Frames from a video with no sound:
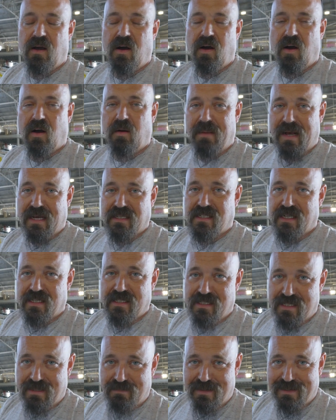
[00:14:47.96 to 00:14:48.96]
Our masthead
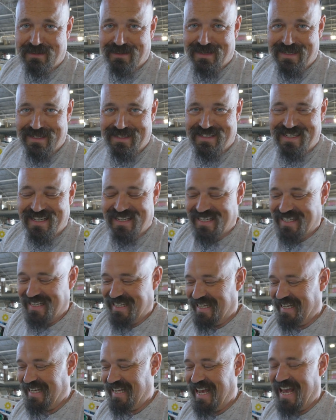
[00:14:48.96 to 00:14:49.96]
steaming light
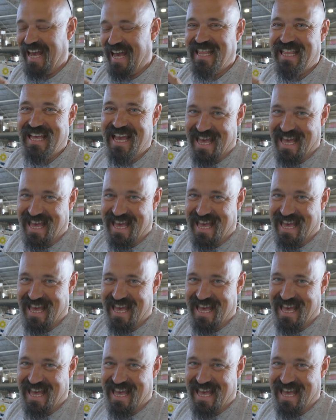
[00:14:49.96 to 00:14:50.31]
and